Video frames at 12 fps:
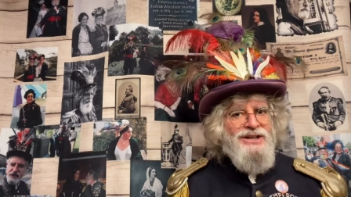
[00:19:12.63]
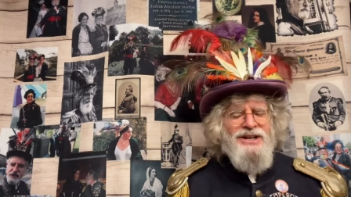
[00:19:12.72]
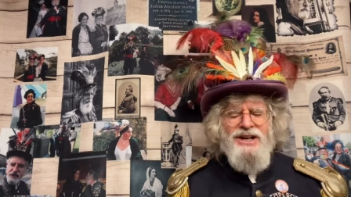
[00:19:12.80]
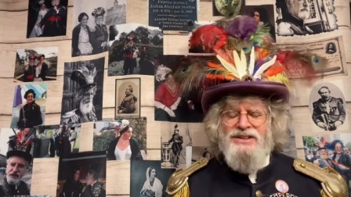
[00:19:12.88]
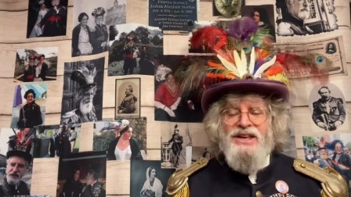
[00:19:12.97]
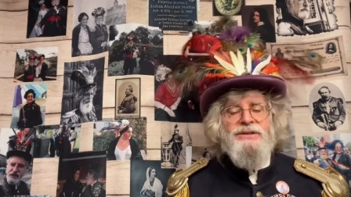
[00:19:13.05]

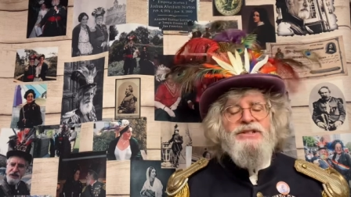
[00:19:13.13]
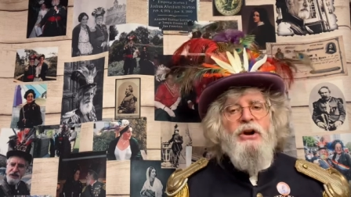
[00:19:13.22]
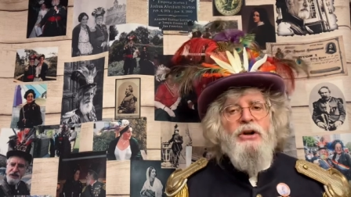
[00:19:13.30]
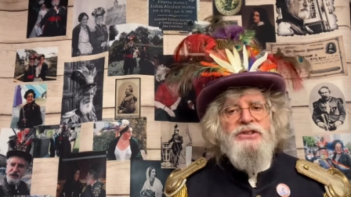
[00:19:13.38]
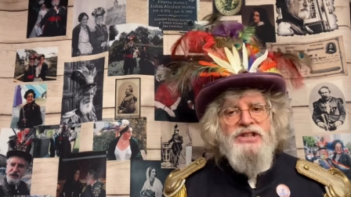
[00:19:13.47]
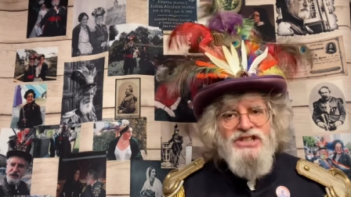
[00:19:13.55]
I think it's
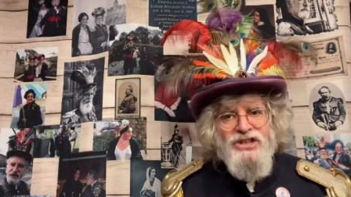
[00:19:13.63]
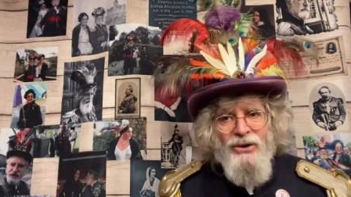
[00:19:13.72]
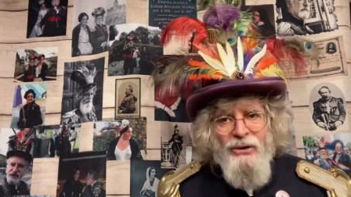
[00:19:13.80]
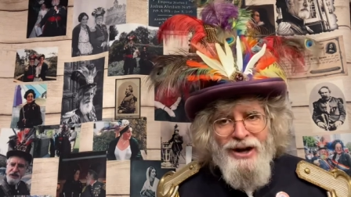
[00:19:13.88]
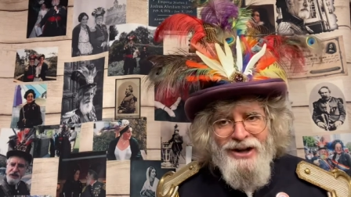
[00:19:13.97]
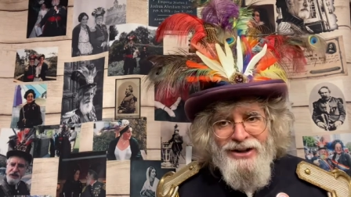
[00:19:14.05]
called
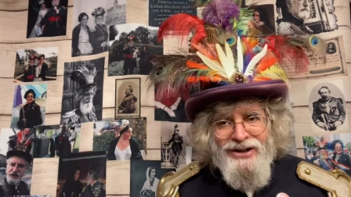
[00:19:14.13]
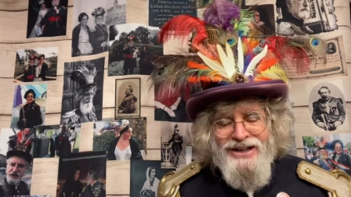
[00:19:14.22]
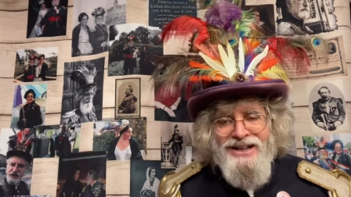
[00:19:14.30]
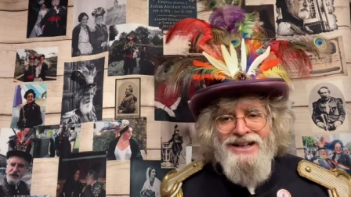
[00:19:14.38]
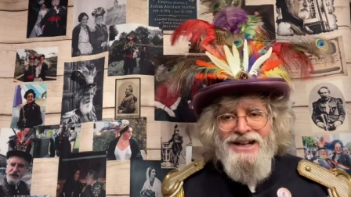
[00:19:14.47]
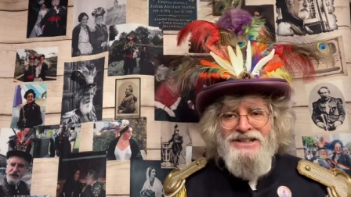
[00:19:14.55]
Disloyal,
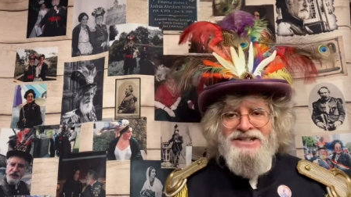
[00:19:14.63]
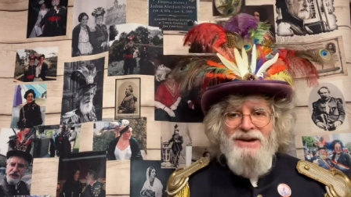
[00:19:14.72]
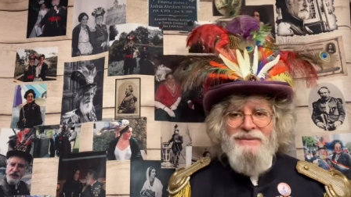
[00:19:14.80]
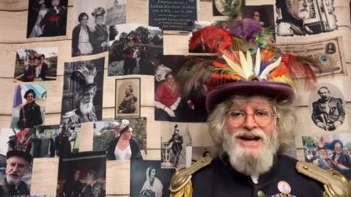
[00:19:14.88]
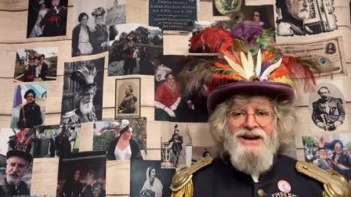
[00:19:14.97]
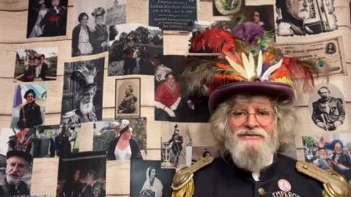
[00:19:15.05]
is
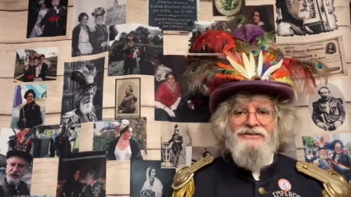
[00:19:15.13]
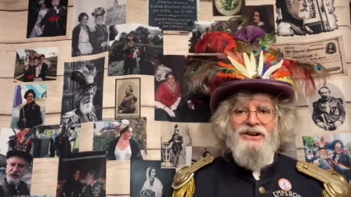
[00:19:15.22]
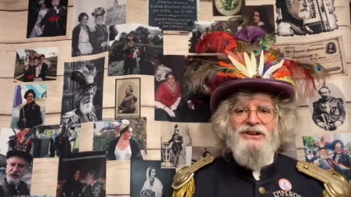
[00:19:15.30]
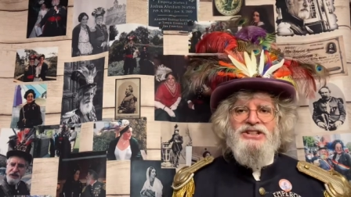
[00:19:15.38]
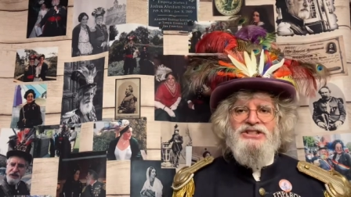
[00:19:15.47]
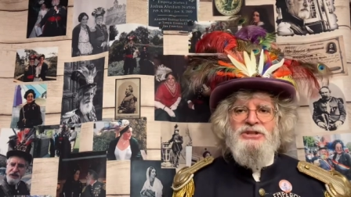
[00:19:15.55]
coming out
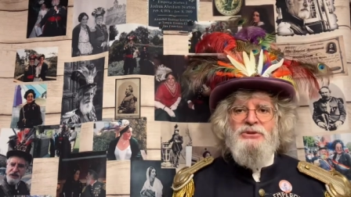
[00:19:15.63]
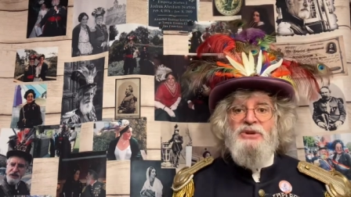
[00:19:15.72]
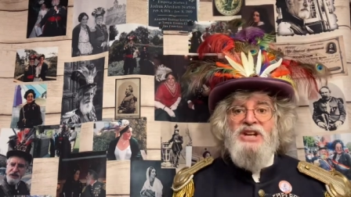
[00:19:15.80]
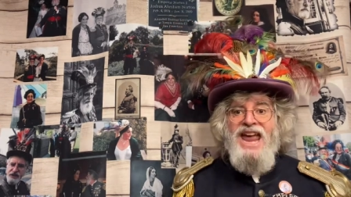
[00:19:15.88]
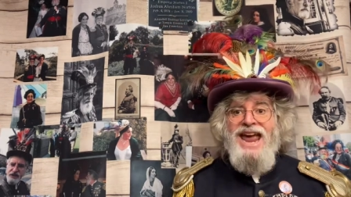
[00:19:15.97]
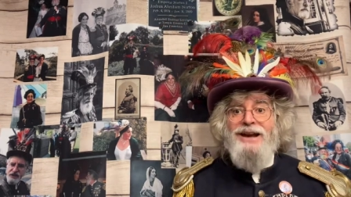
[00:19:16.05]
very soon.
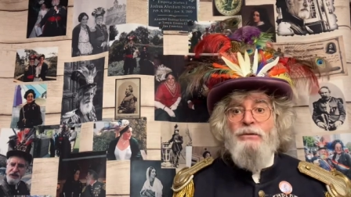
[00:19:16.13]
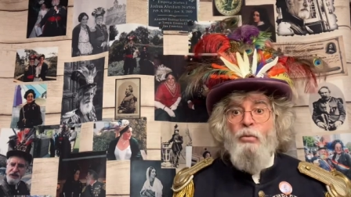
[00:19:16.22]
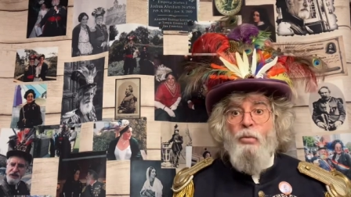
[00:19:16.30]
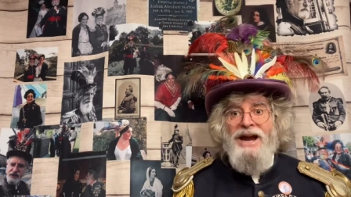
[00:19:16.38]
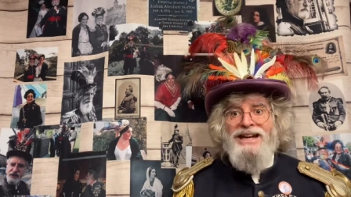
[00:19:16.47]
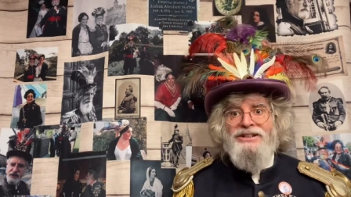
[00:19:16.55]
Can't
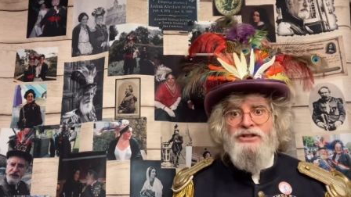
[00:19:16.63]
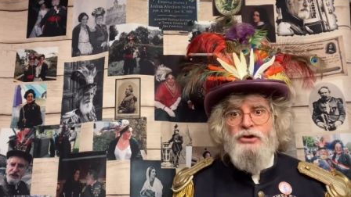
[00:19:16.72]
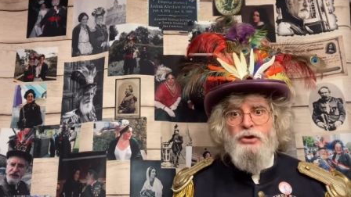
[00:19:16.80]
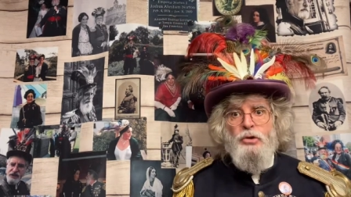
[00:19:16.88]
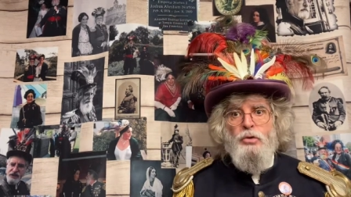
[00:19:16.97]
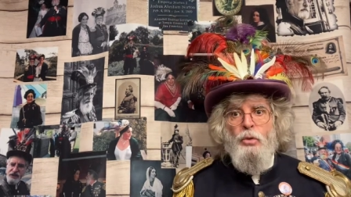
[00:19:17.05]
wait
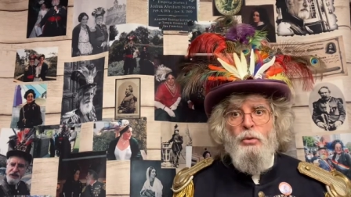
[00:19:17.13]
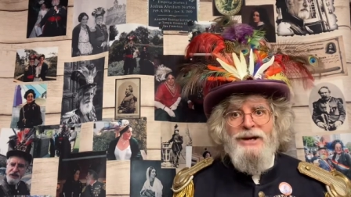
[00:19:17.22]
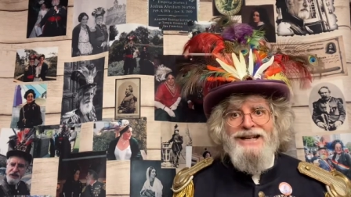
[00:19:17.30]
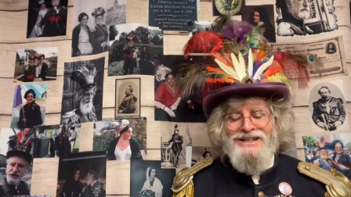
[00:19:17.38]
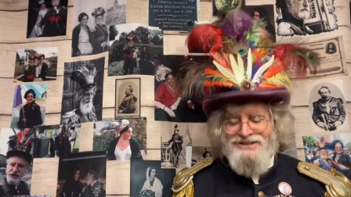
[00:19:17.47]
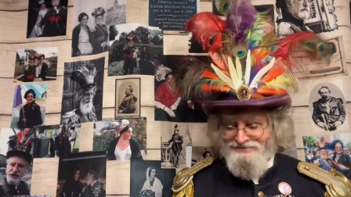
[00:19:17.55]
to
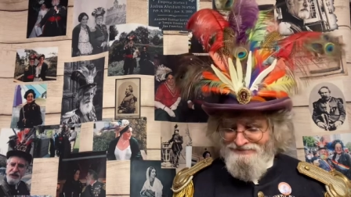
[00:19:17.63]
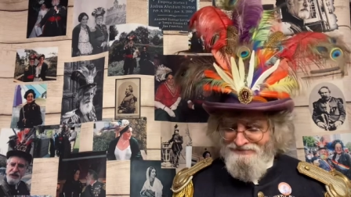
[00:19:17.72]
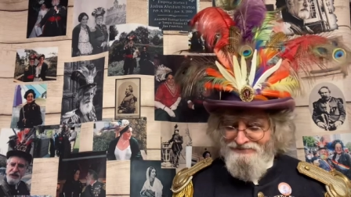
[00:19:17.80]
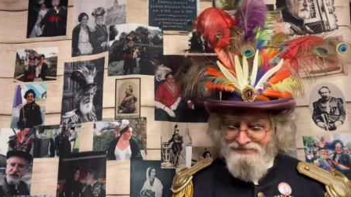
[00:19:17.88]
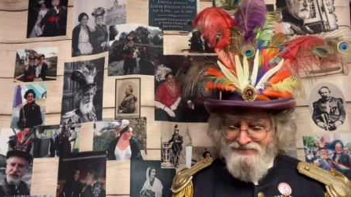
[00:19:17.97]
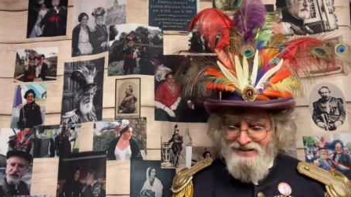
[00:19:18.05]
read it.
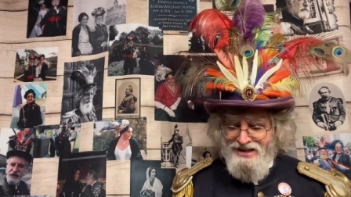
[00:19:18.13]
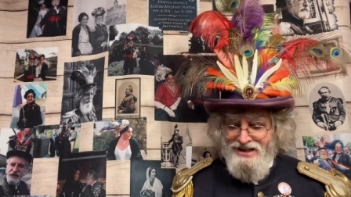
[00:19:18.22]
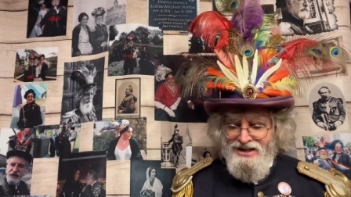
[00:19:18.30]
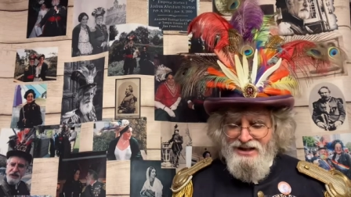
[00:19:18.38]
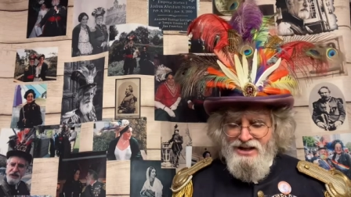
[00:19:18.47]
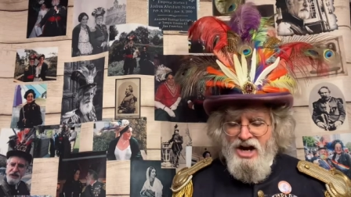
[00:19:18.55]

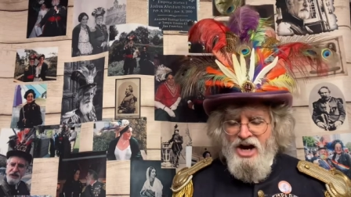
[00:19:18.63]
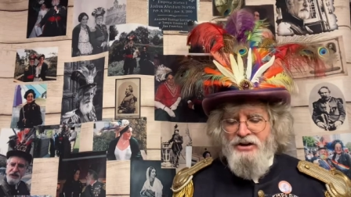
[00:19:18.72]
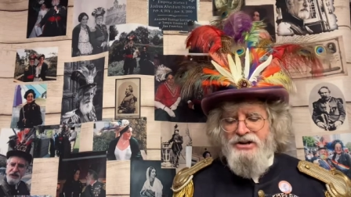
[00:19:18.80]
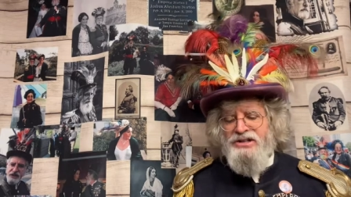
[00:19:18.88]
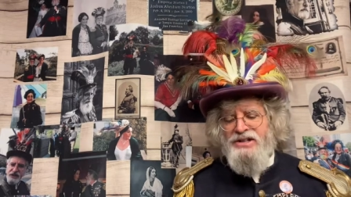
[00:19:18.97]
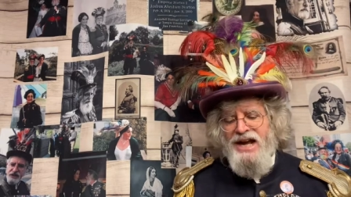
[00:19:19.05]

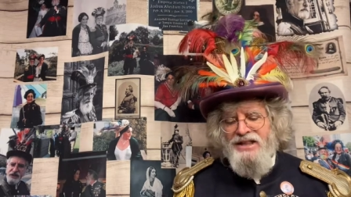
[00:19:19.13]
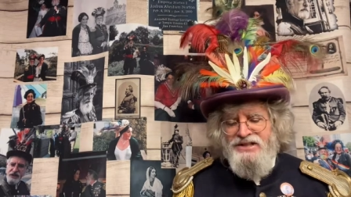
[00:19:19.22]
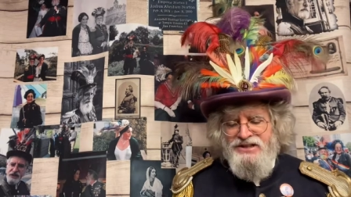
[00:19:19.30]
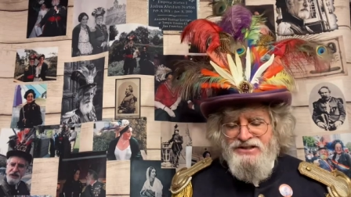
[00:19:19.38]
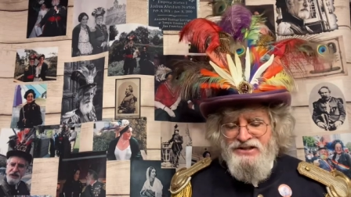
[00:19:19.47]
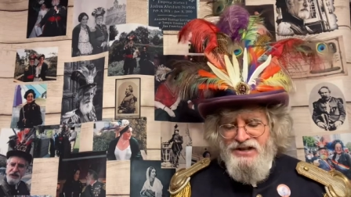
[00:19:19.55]
Our
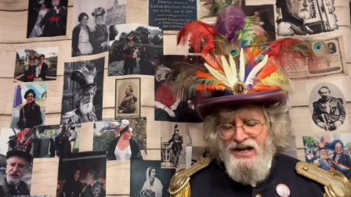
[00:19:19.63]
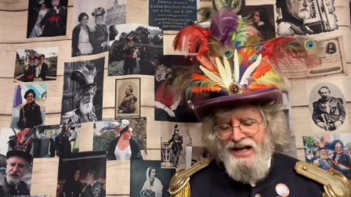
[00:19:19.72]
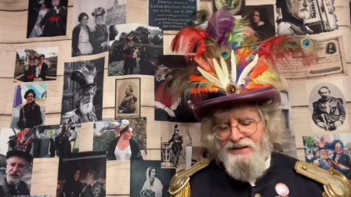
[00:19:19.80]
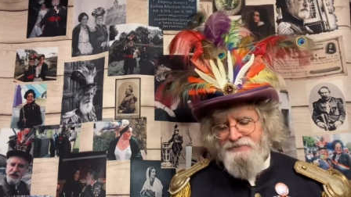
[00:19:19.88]
deaths today.